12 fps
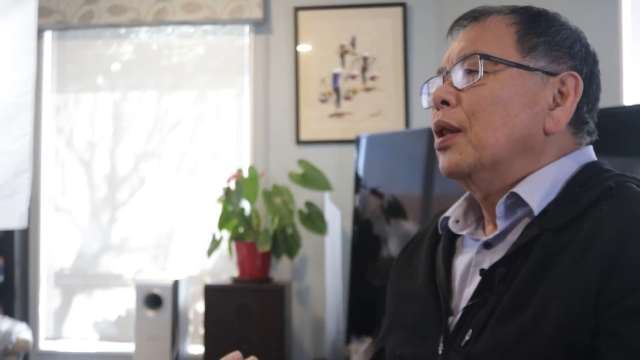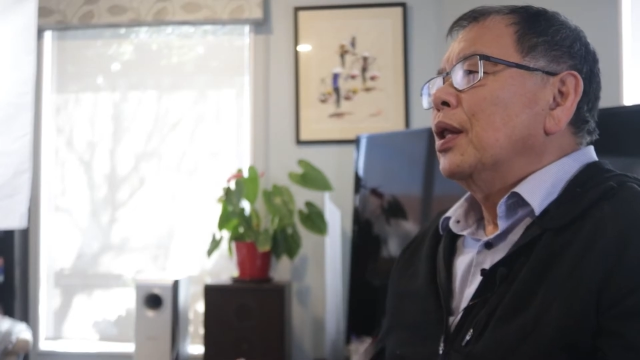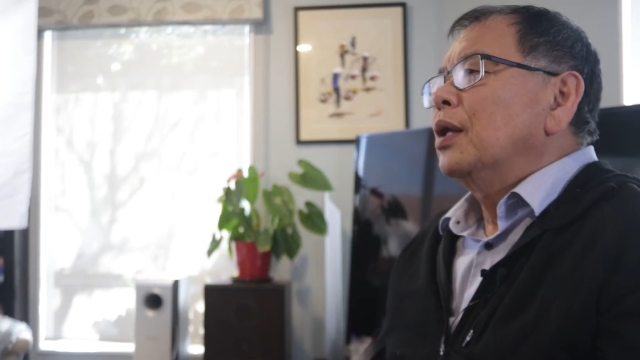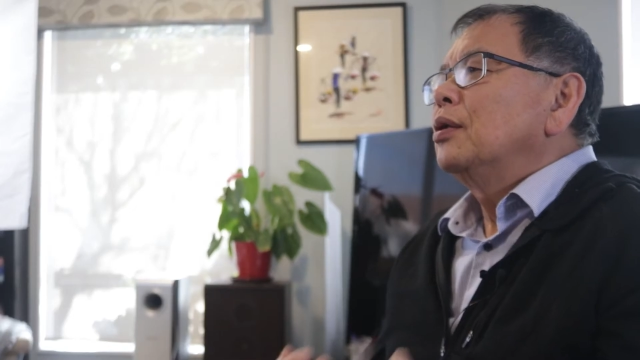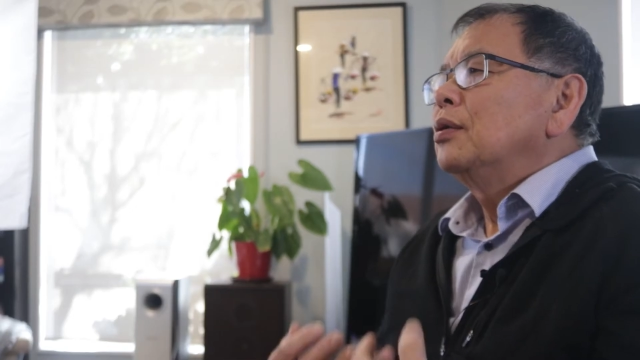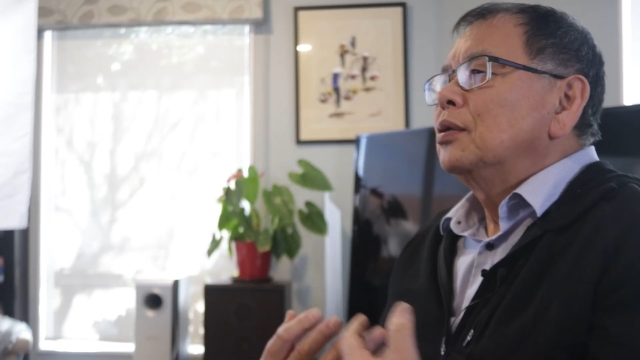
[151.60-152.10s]

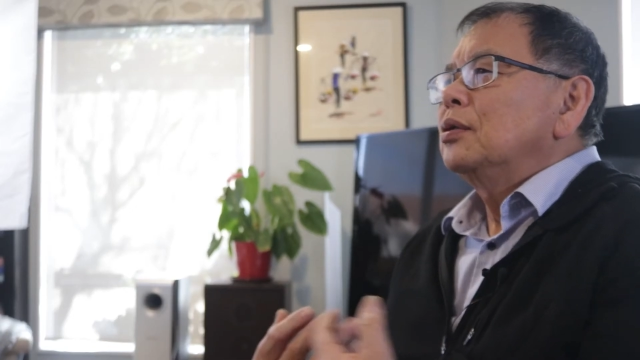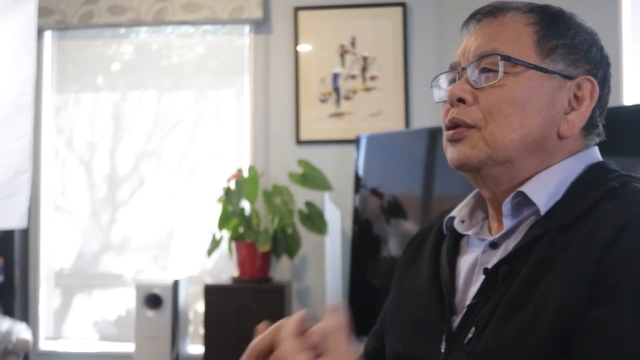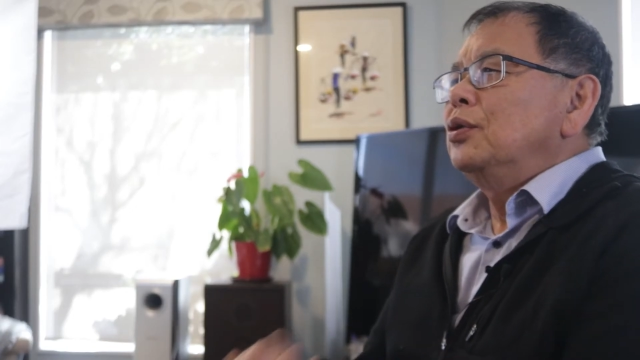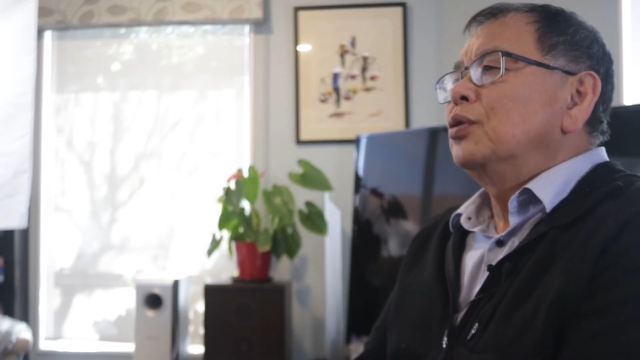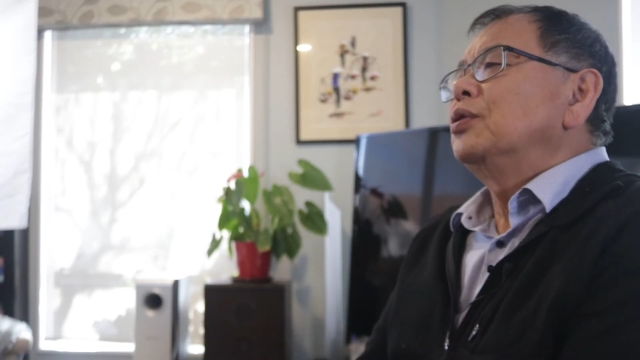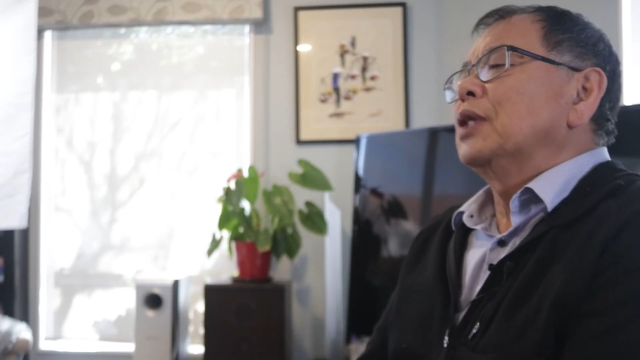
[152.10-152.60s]
then
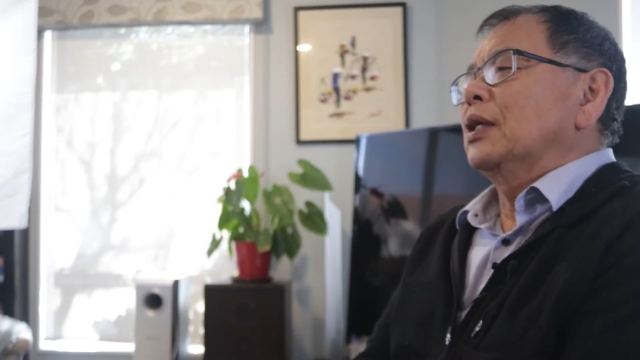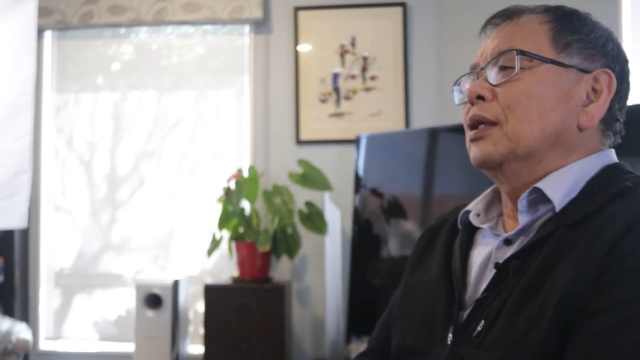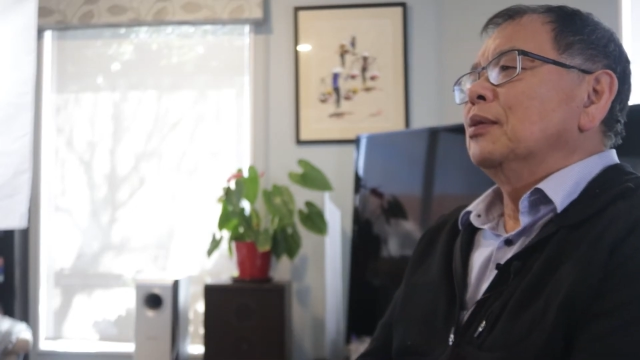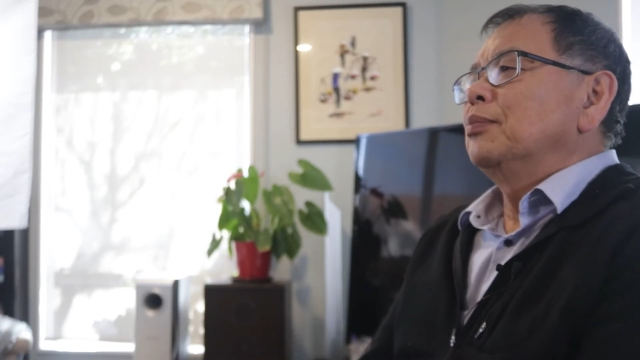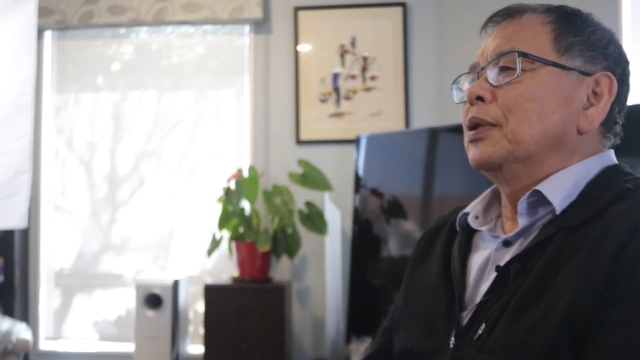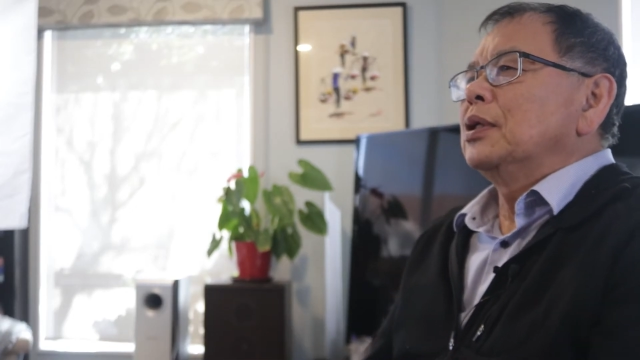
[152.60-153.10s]
use it,
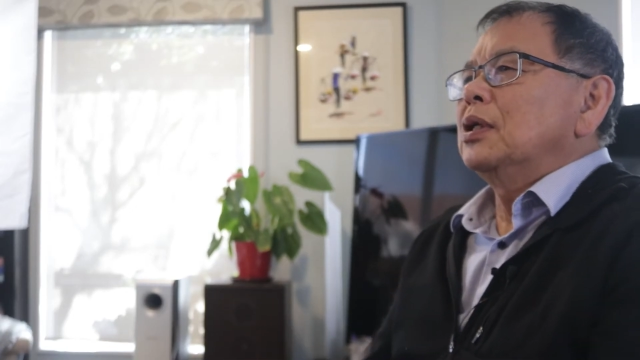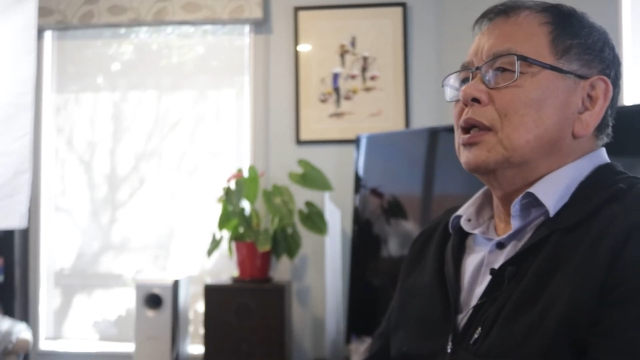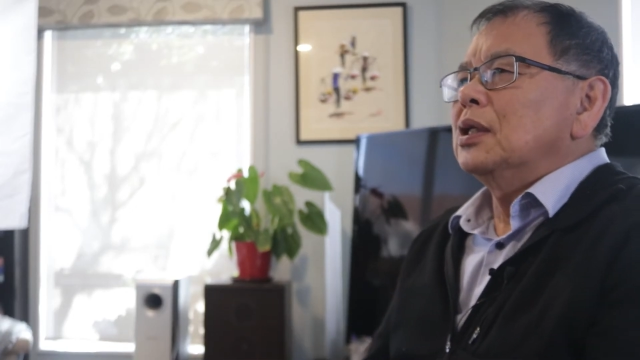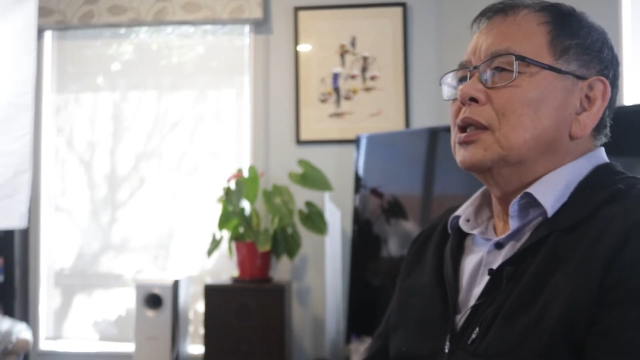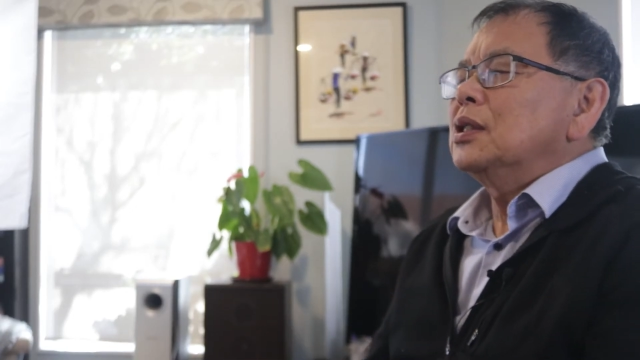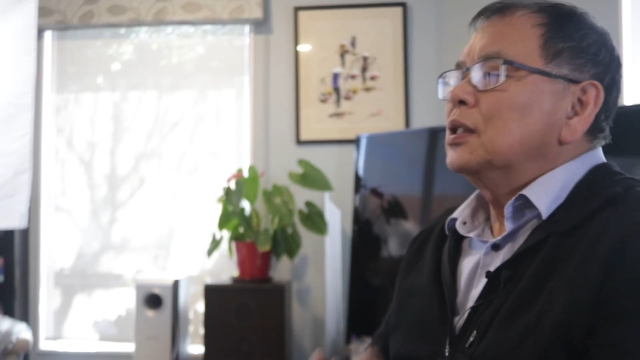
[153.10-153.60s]

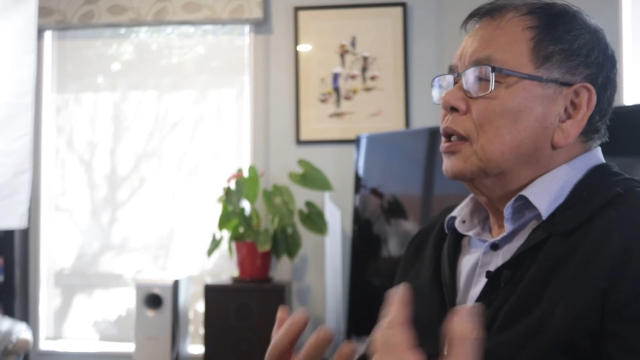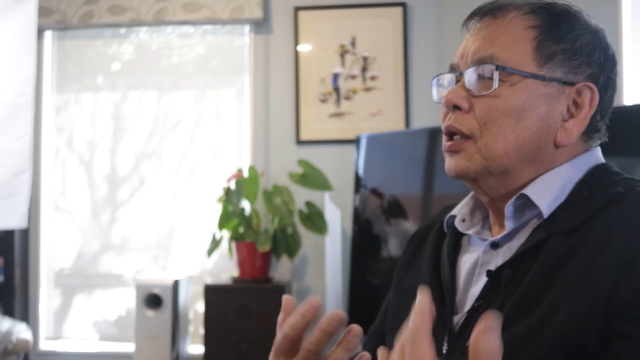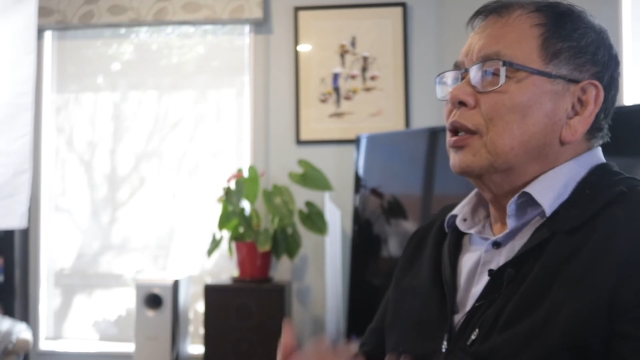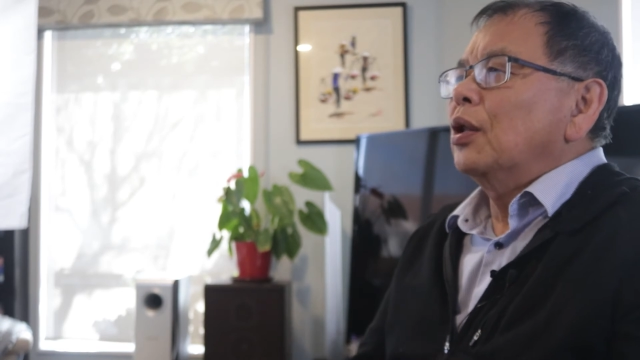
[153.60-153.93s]
because